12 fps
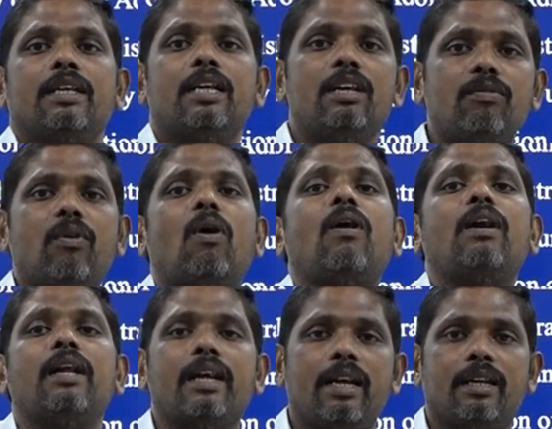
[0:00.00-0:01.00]

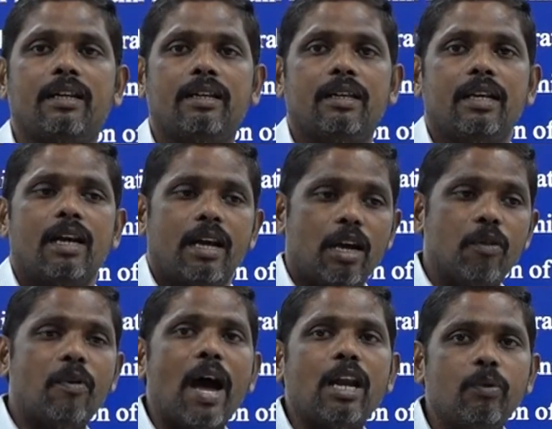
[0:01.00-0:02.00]
involved in
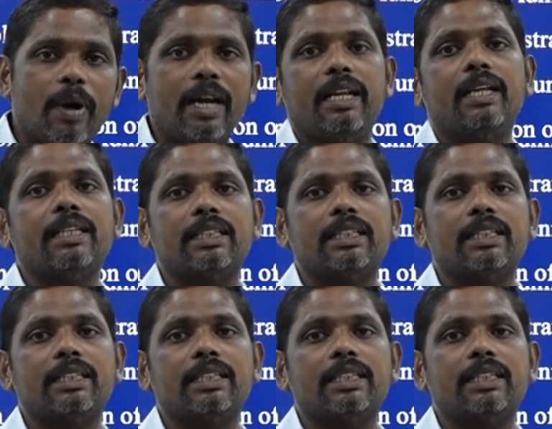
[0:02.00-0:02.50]
evaluating